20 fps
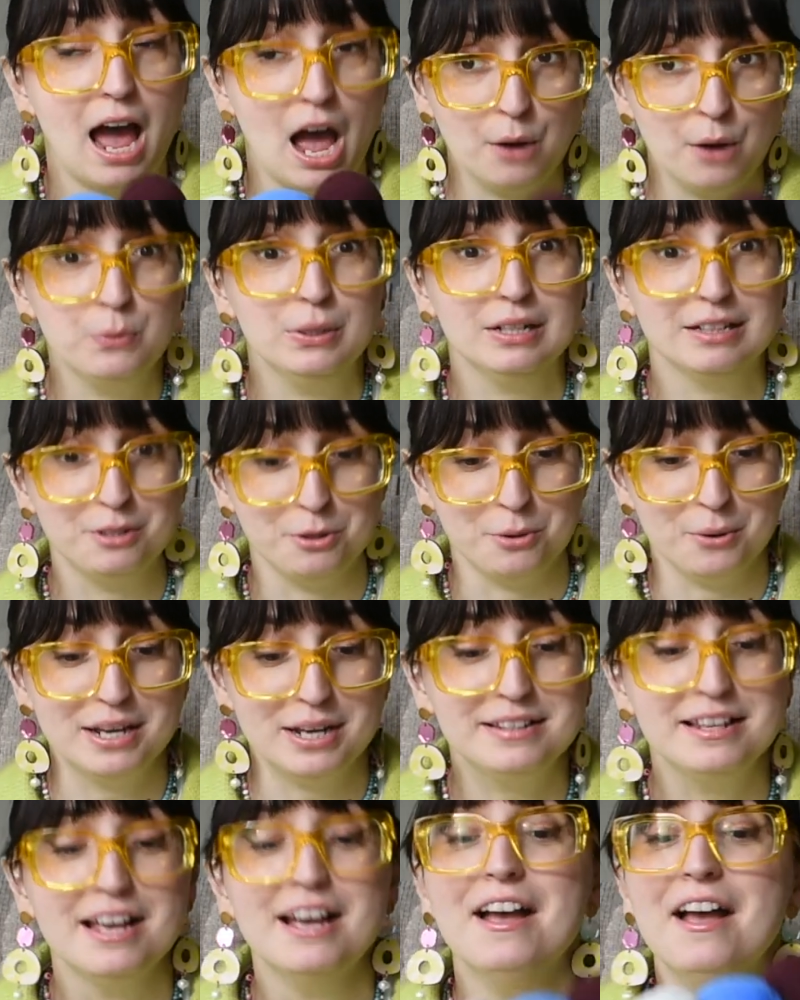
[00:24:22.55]
I will do
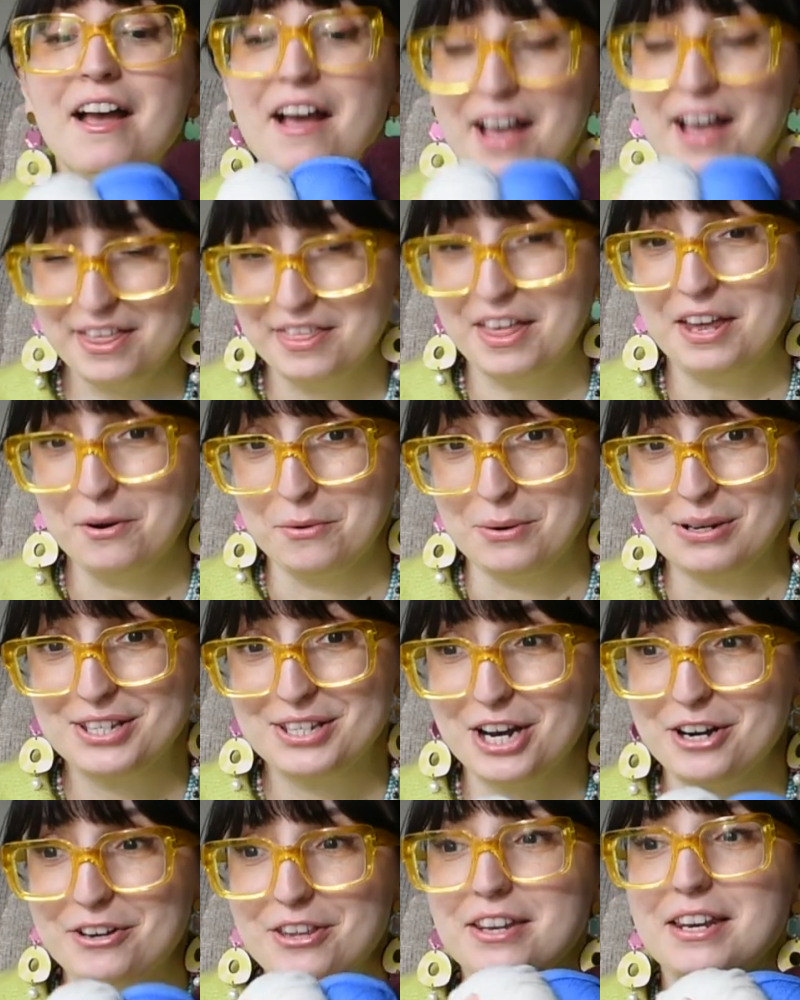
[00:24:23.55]
it, and then I will
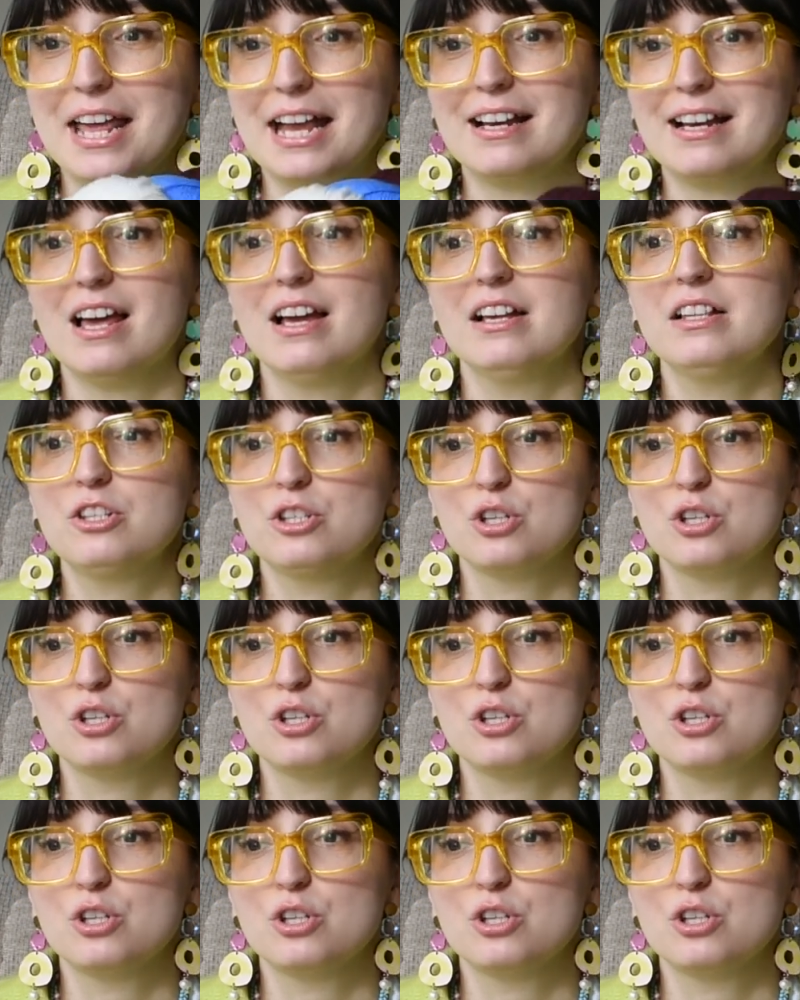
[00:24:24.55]
start the neckline.